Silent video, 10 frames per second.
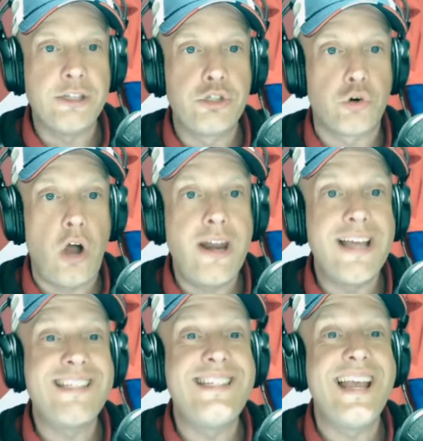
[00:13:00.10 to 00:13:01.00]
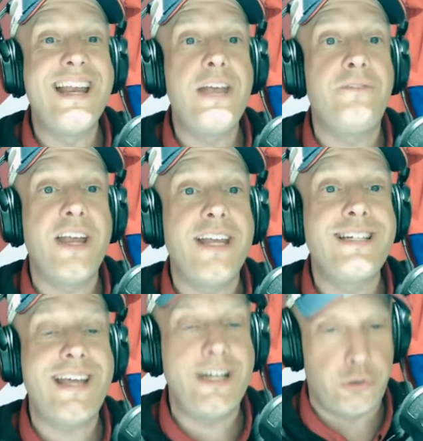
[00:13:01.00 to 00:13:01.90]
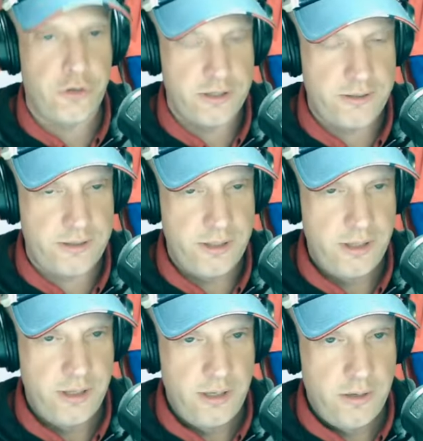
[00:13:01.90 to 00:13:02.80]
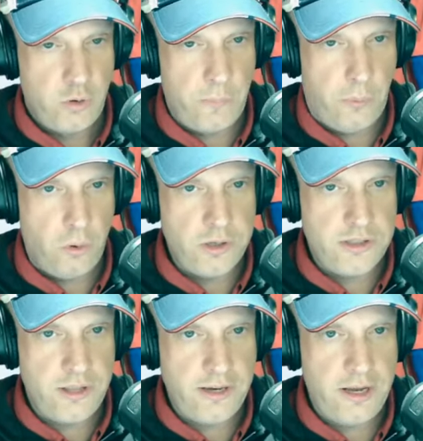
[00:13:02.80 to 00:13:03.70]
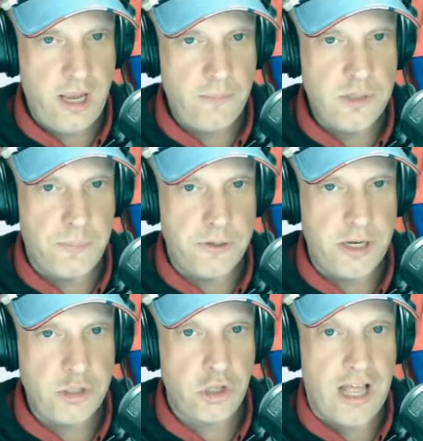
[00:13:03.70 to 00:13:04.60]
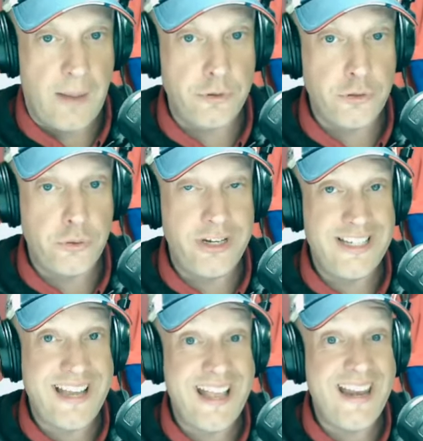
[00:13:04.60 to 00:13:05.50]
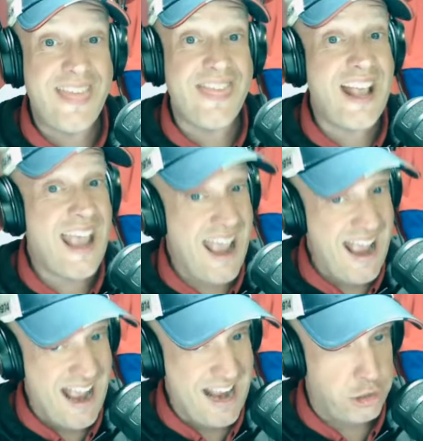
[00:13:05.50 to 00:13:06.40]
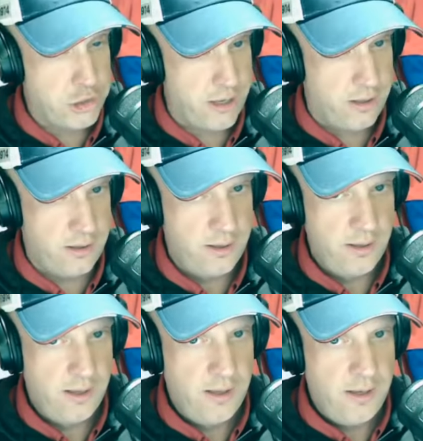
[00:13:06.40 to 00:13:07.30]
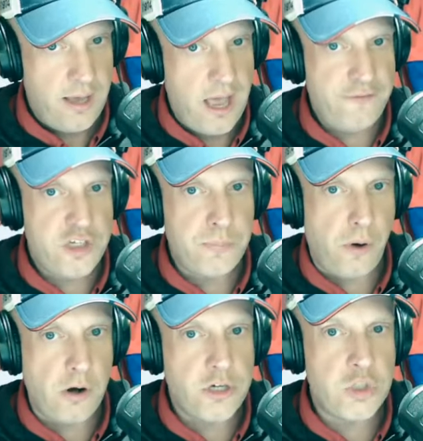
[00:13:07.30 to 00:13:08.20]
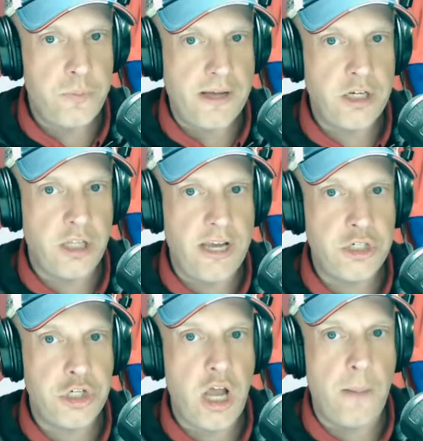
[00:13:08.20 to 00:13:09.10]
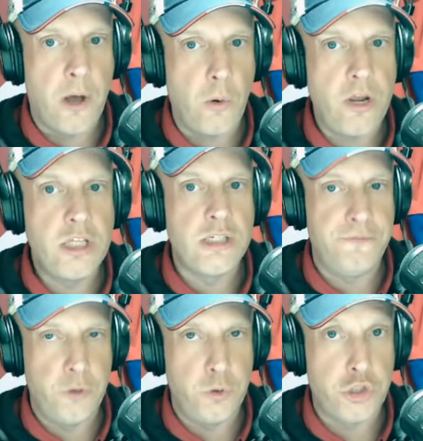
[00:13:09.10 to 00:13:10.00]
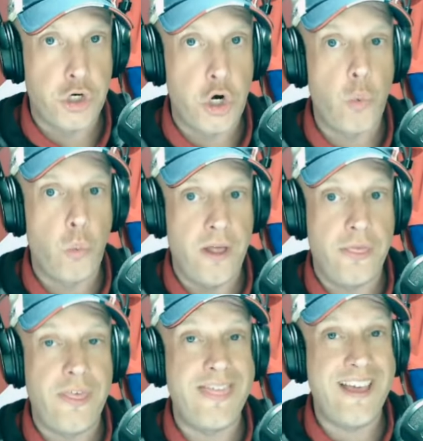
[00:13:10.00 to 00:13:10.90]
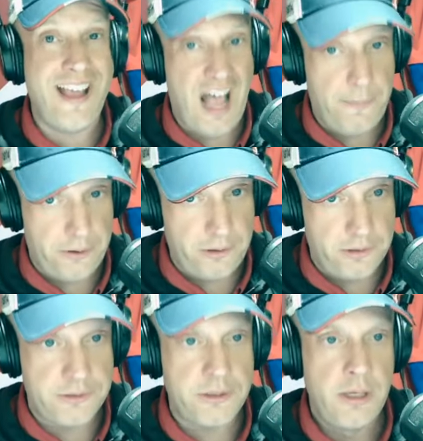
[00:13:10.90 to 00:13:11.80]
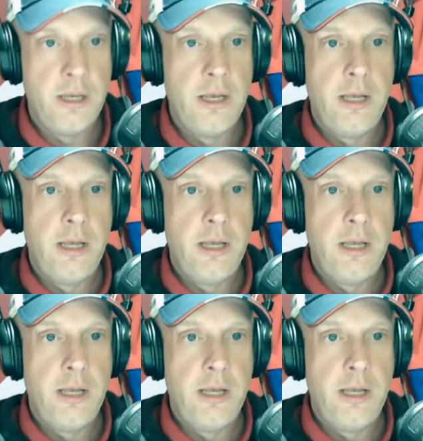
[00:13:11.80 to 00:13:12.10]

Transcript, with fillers: has drawn significant interest, reports linking him to potential opportunities in the KHL have sparked speculation about his future with the Capitals.